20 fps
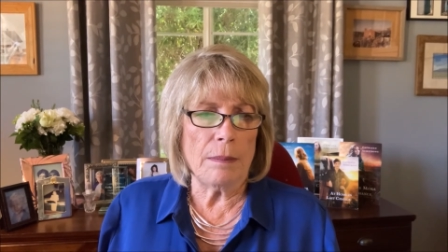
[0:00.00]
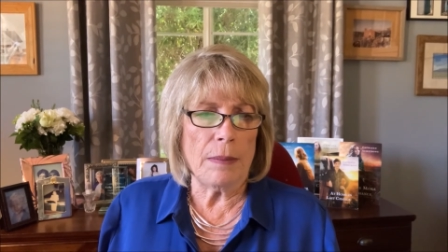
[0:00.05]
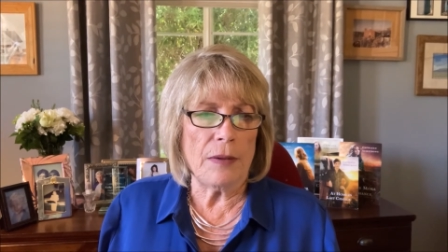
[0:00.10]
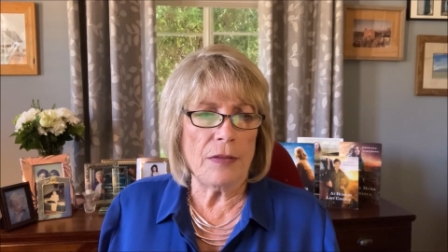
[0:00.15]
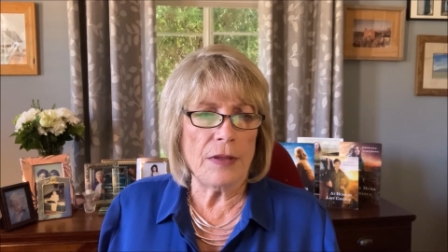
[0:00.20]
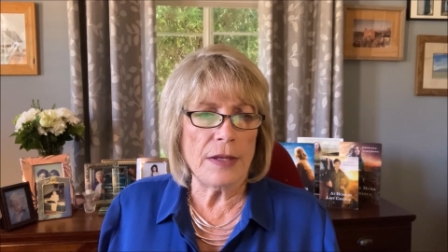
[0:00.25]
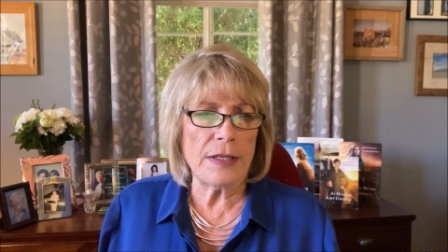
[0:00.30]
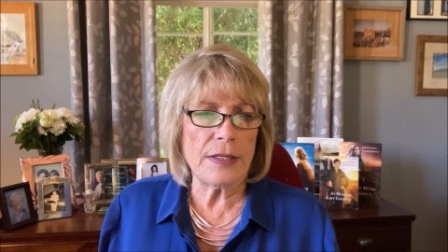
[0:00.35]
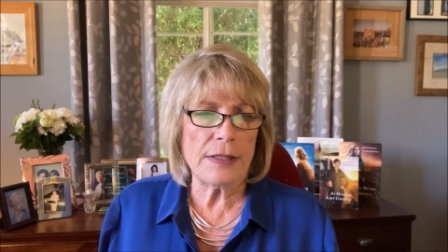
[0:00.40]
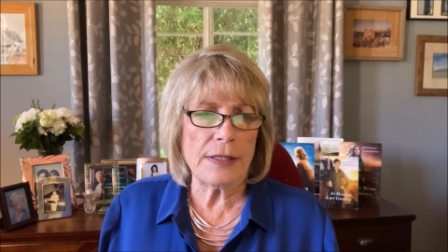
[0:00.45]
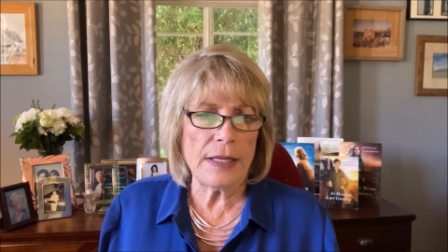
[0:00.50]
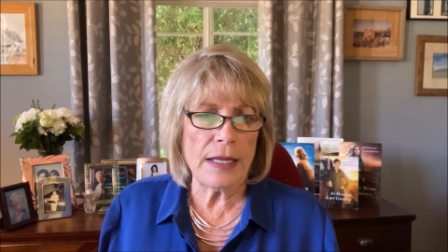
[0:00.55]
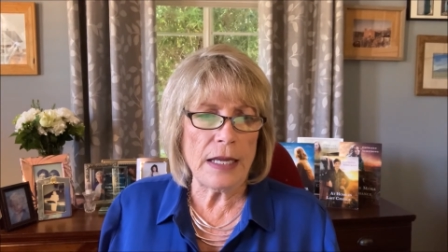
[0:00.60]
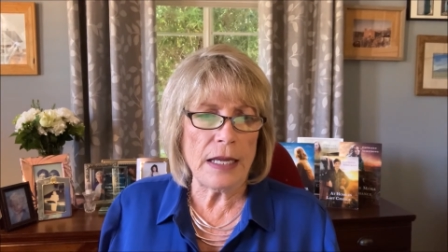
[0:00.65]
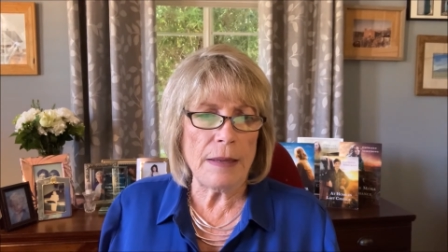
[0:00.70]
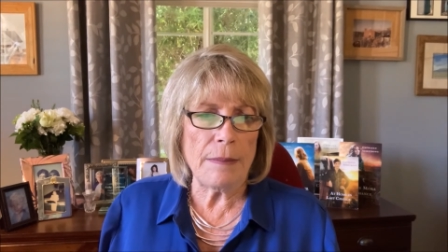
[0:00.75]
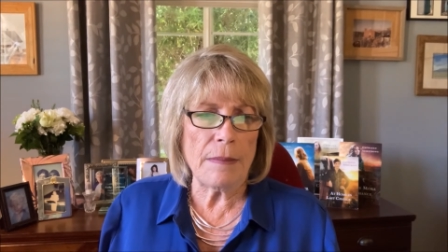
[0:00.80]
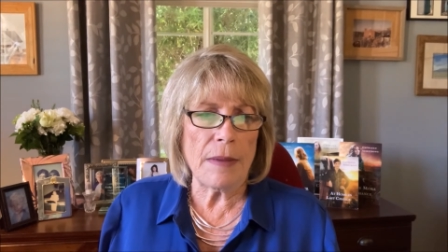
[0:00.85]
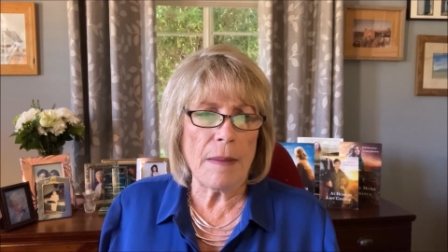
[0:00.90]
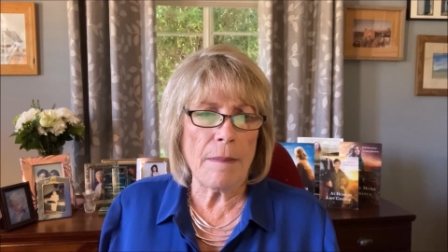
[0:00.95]
but this
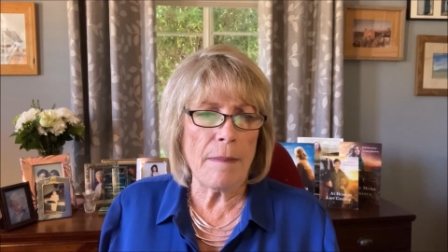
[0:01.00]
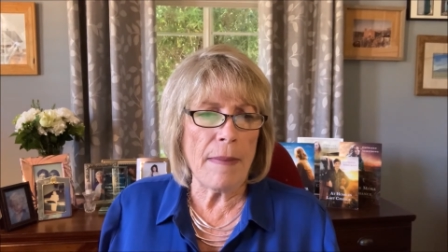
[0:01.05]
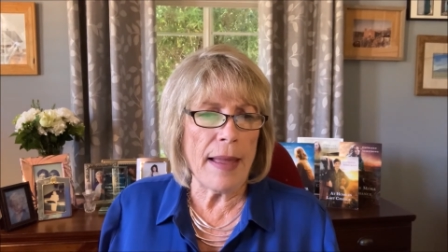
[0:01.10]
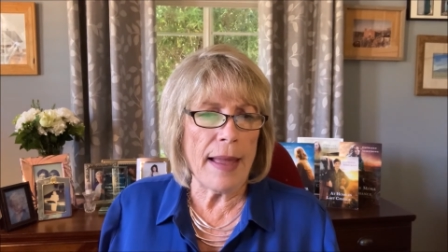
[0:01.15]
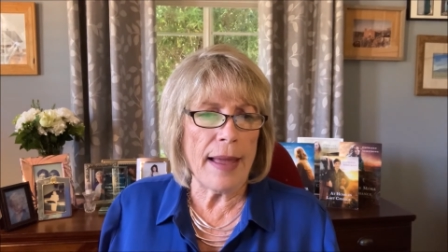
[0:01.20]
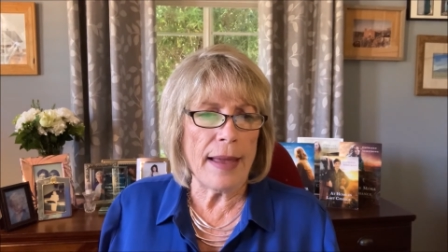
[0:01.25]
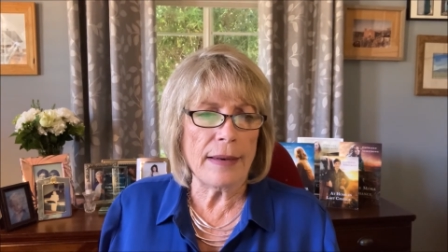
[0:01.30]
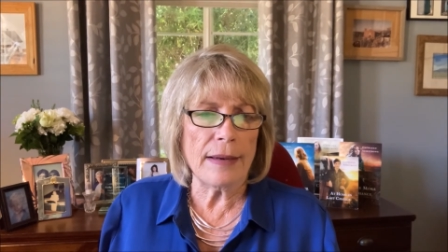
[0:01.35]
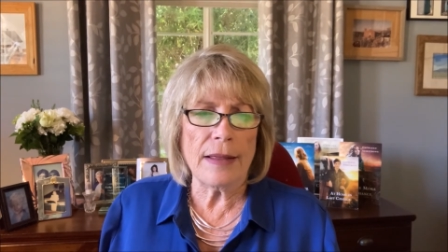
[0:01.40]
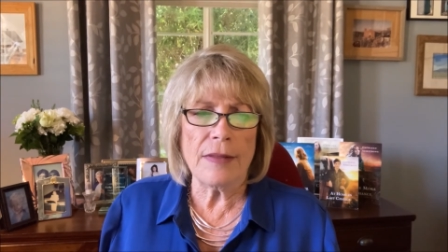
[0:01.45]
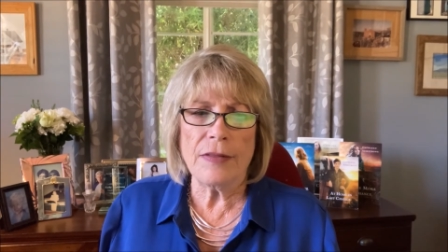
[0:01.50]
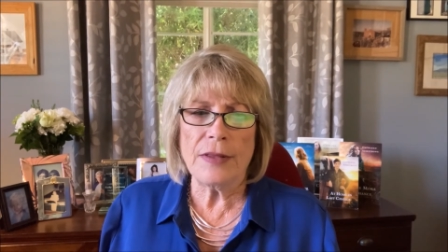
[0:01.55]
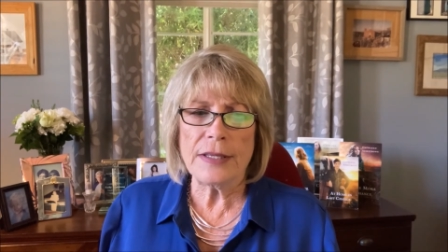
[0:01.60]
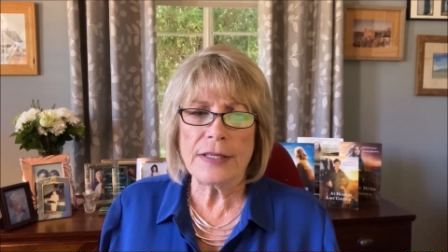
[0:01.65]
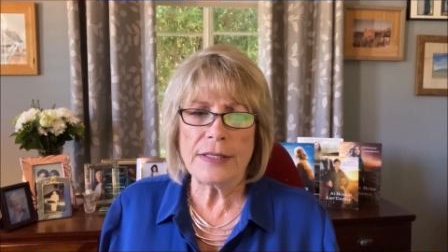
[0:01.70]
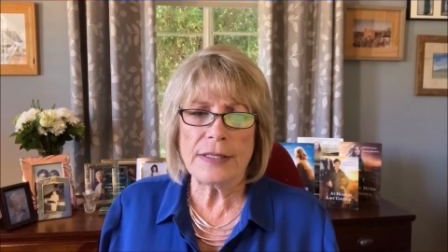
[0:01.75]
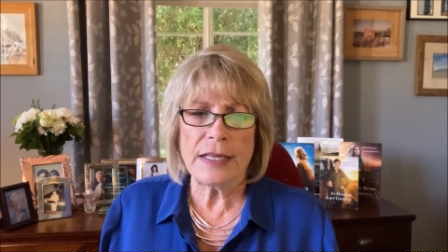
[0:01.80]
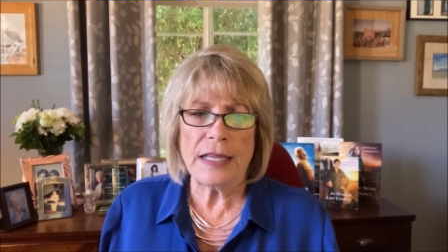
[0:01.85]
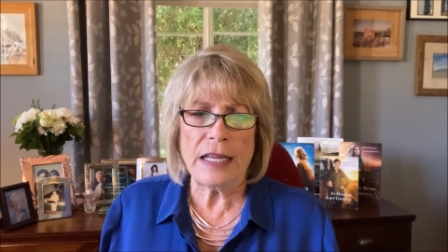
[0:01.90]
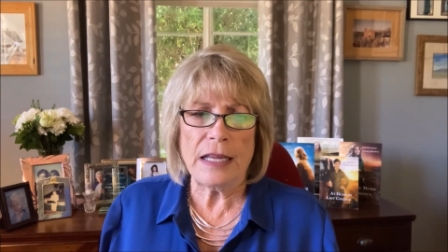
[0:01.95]
team
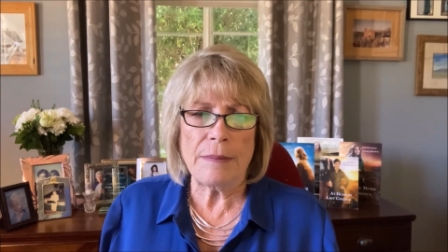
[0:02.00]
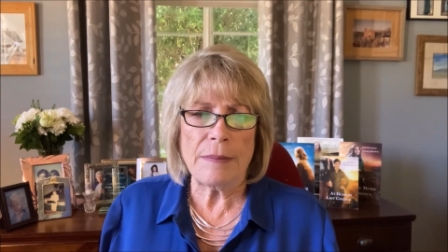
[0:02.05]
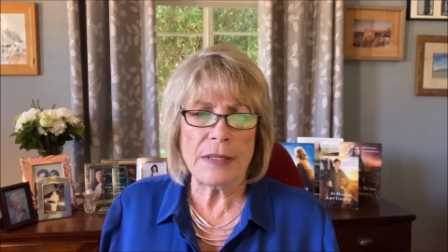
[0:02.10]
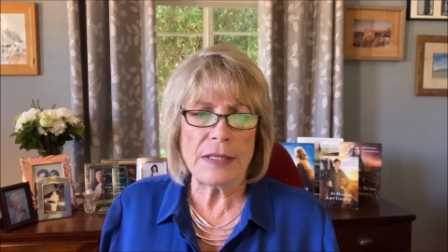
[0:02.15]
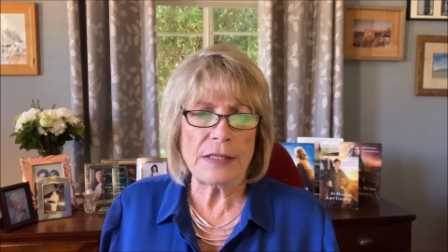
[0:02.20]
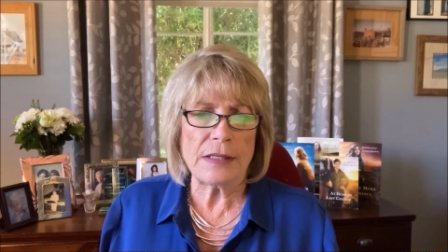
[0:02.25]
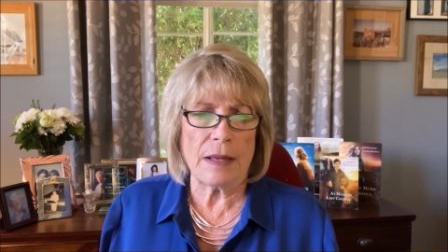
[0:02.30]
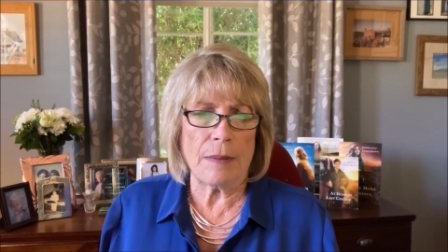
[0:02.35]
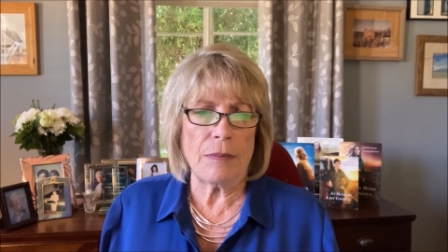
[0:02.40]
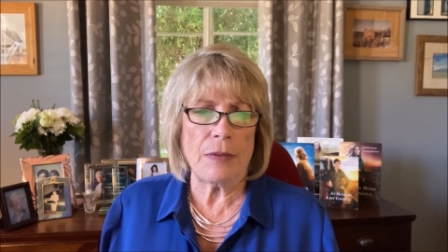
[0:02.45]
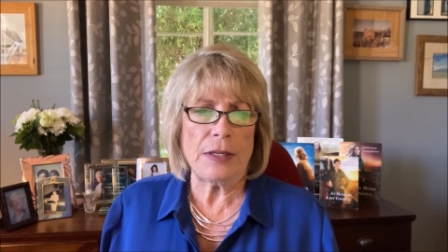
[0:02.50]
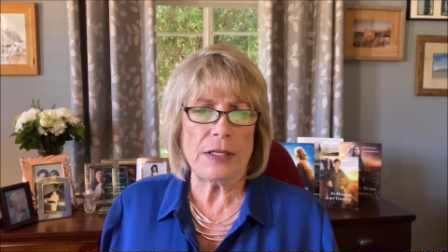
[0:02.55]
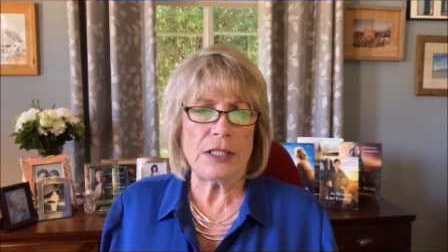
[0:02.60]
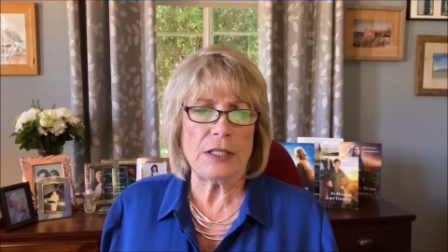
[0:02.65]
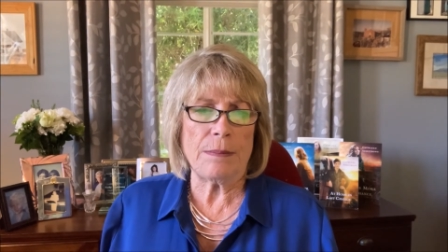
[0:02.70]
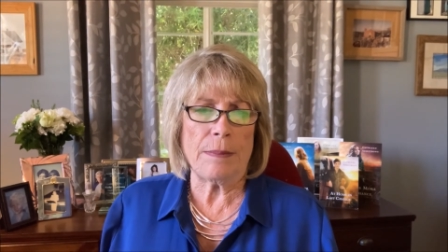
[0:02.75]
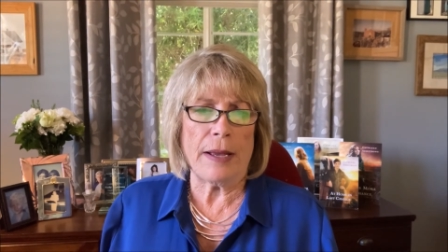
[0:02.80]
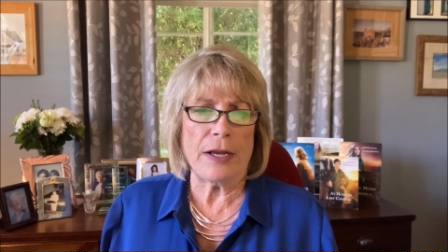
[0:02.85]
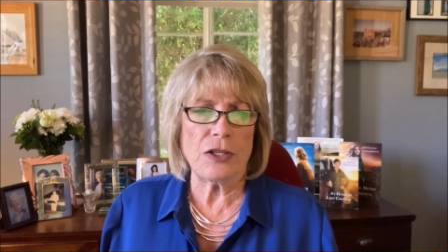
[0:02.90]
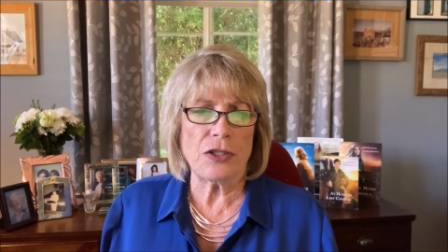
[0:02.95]
is something
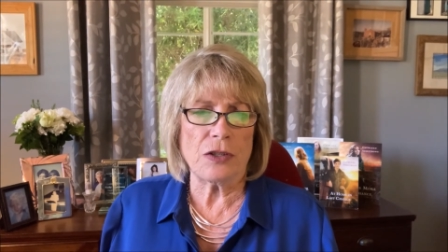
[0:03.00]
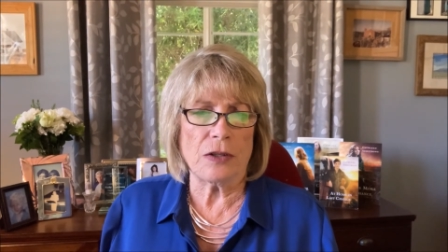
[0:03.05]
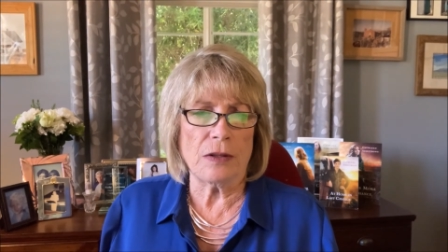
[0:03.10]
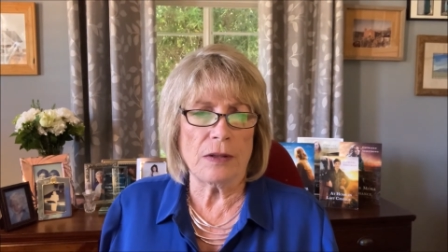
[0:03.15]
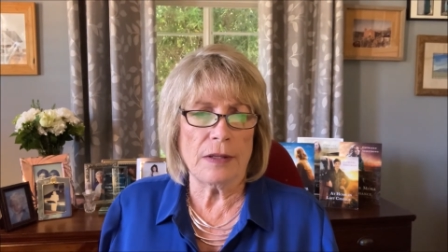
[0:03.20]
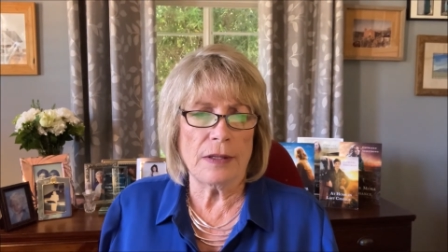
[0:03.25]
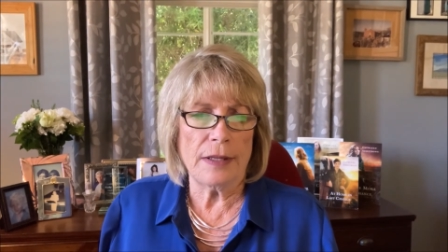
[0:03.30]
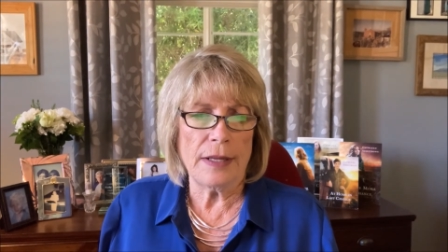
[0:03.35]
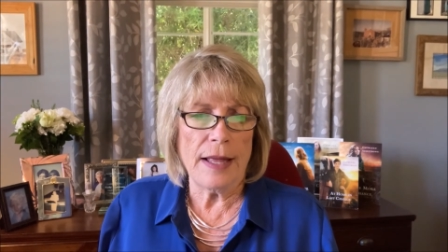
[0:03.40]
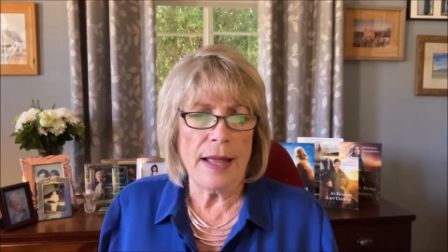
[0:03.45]
special.